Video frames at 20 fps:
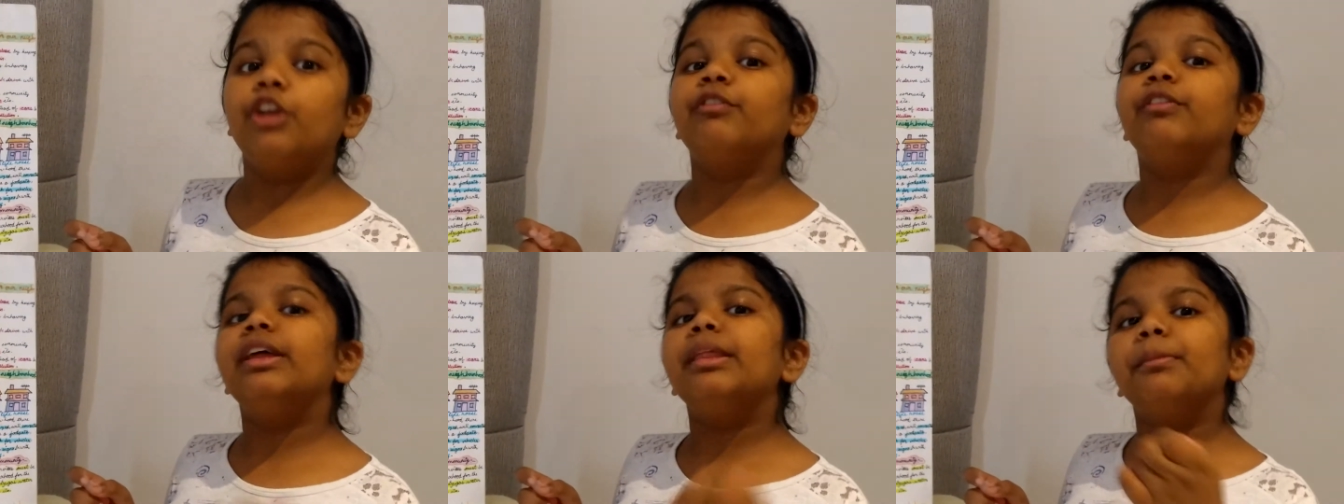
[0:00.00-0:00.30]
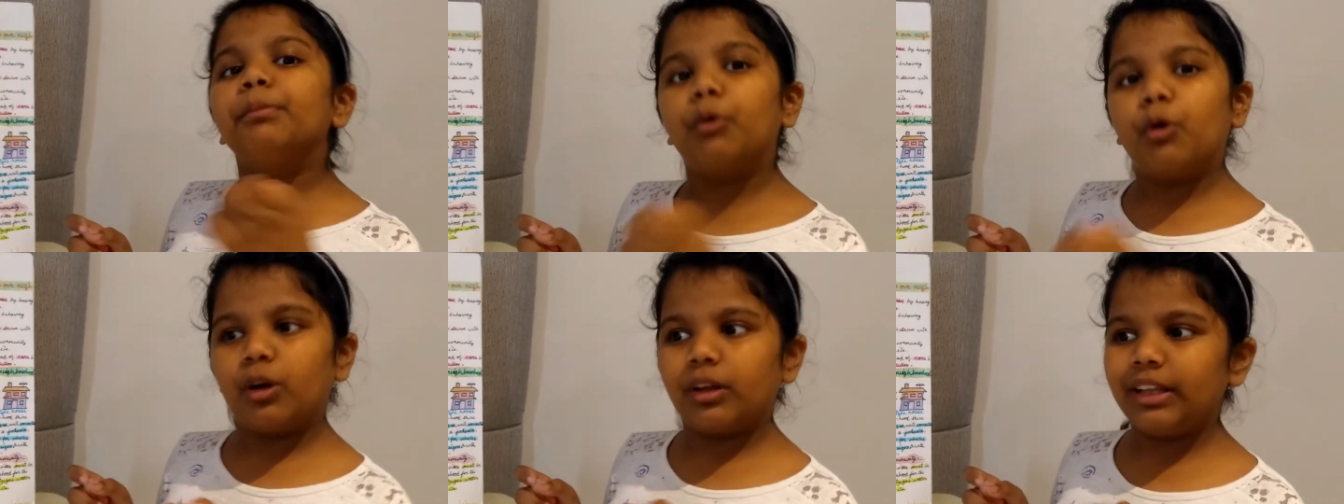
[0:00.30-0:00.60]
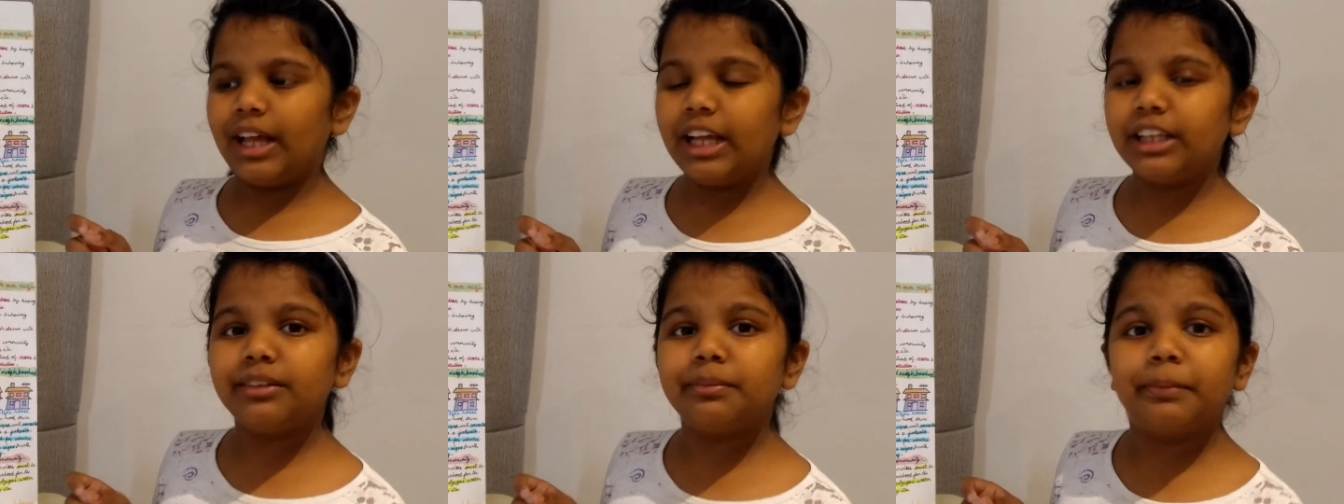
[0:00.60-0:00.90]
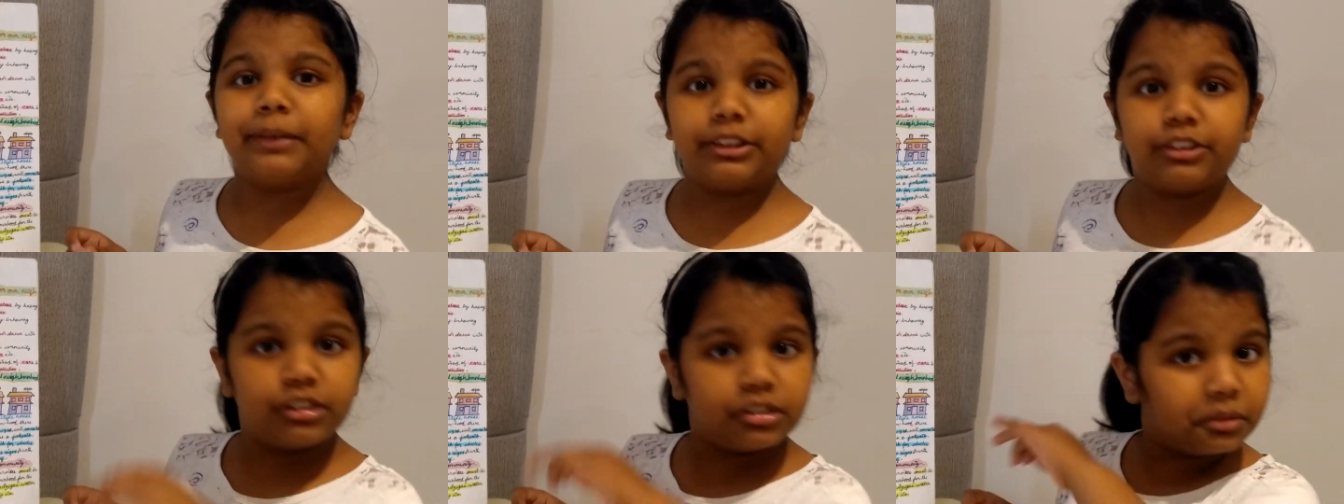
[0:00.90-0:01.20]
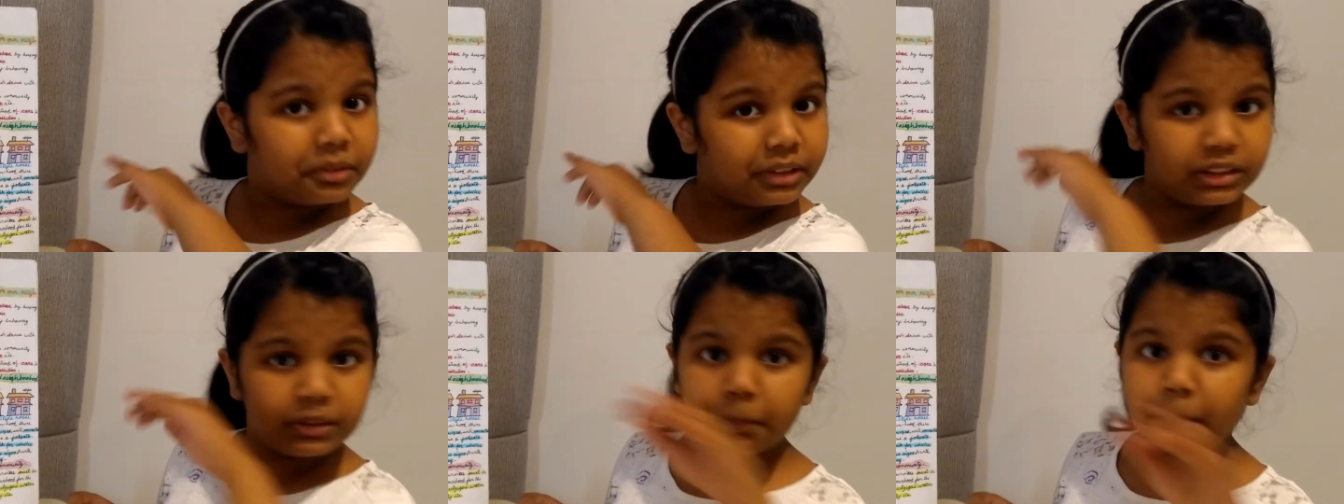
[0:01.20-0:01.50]
with more land space, so
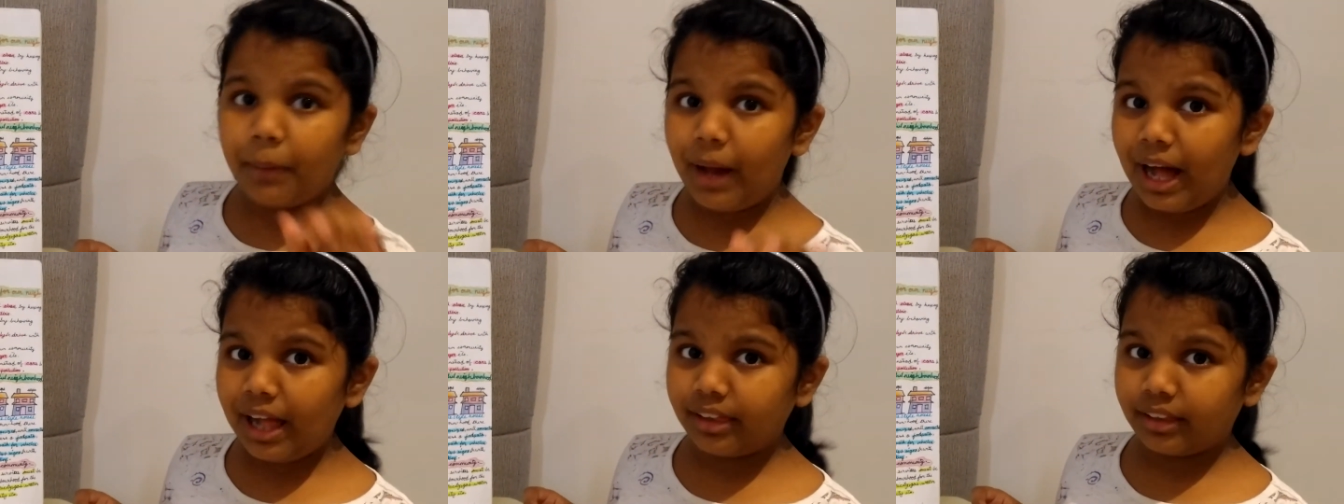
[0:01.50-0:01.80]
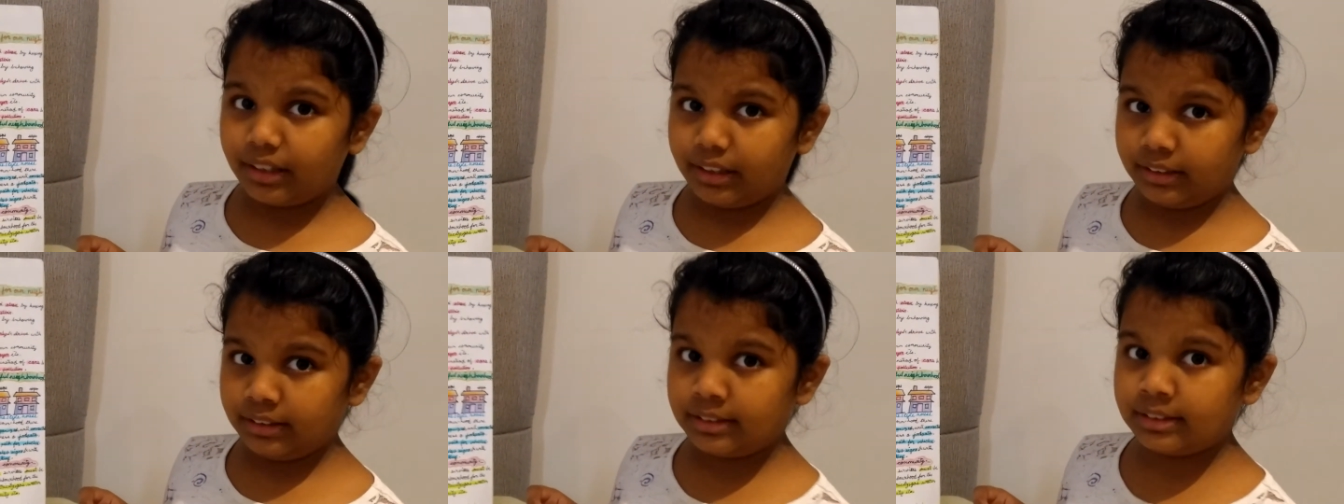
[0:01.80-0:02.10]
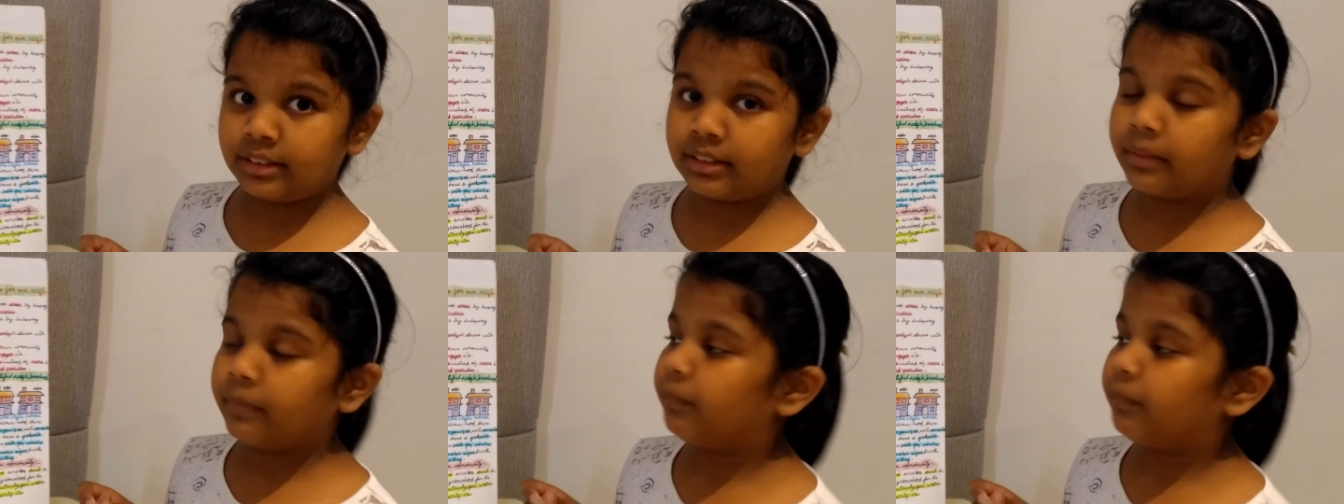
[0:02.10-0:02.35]
it's balanced.